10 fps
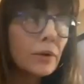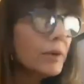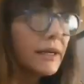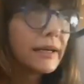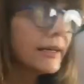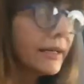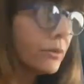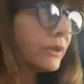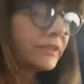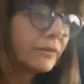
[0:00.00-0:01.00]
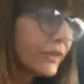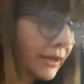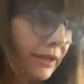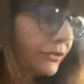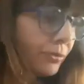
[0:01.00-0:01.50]
click when something
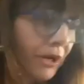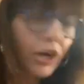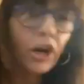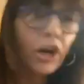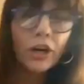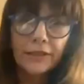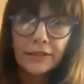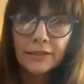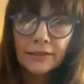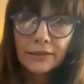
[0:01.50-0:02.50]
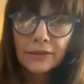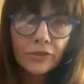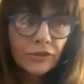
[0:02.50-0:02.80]
hits my heart. It's not the